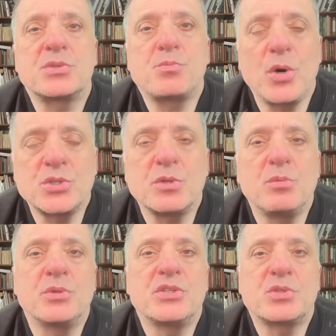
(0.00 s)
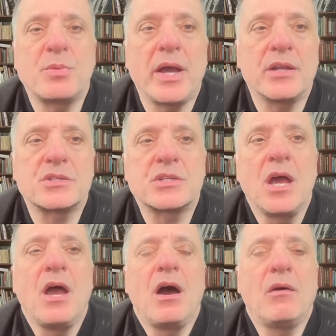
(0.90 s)
possible dispatch
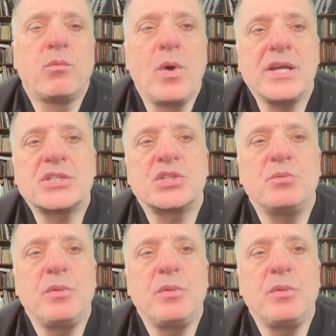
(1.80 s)
of Western